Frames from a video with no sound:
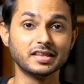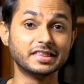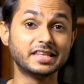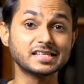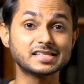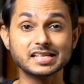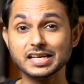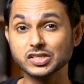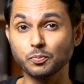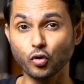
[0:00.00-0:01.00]
This
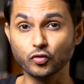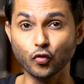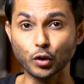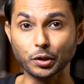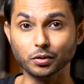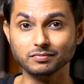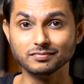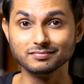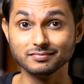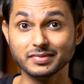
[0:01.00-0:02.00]
is a portfolio.
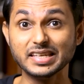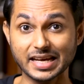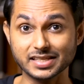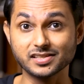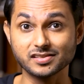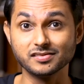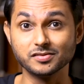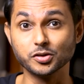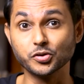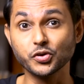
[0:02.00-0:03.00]
Yes,
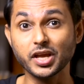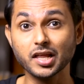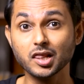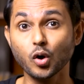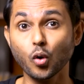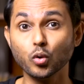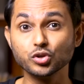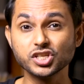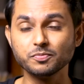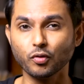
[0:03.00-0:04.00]
the real
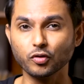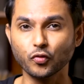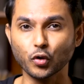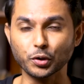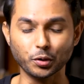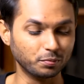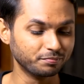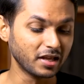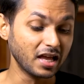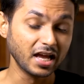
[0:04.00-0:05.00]
OG portfolio.
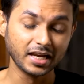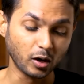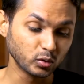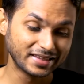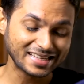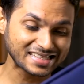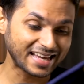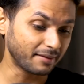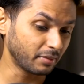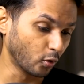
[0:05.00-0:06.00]
Now this
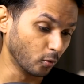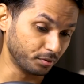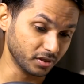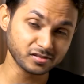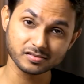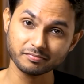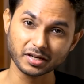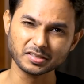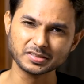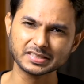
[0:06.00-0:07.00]
can be opened
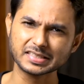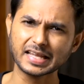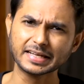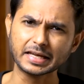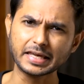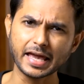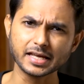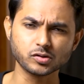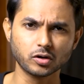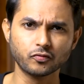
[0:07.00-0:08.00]
because this is like a
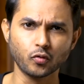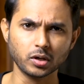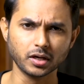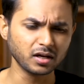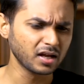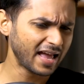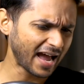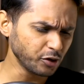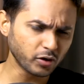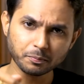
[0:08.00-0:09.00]
case or a folder
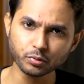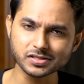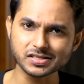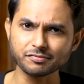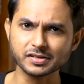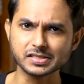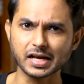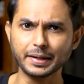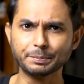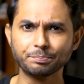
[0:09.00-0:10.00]
and you can put stuff
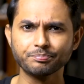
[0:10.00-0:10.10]
inside.